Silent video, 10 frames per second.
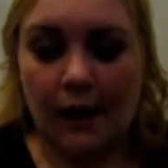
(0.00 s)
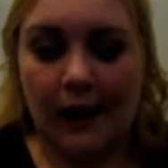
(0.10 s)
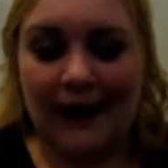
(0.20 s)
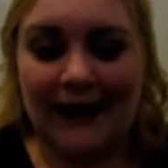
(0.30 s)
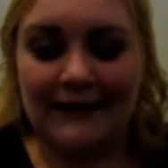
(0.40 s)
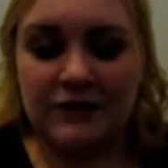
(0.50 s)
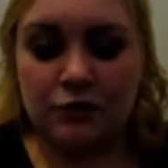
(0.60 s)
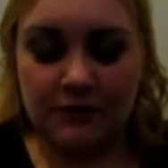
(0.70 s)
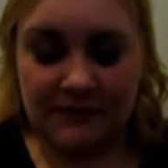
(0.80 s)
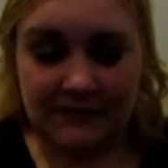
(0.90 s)
at
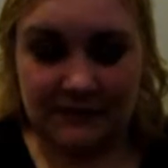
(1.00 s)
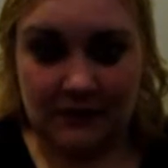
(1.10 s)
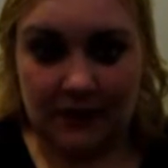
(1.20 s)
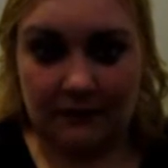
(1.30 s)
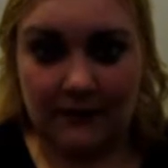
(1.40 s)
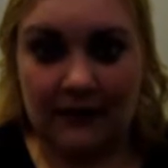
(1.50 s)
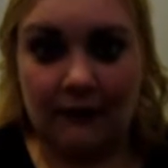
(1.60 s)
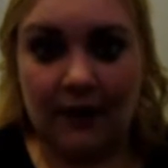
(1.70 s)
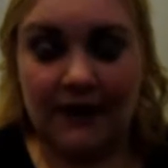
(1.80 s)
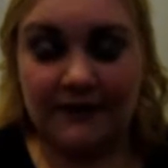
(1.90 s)
Christmas time. Now,
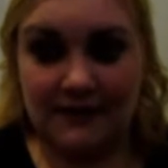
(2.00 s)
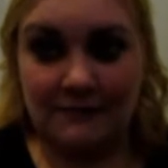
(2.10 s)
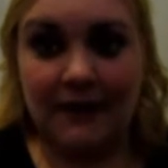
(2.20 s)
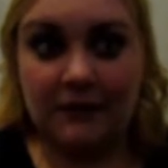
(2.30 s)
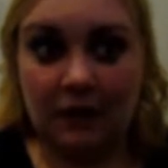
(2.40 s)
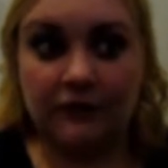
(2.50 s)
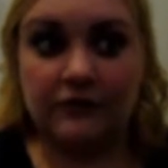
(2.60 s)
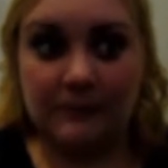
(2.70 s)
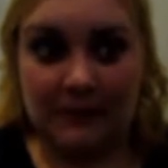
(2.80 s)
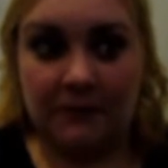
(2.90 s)
I'd seen my doctor the month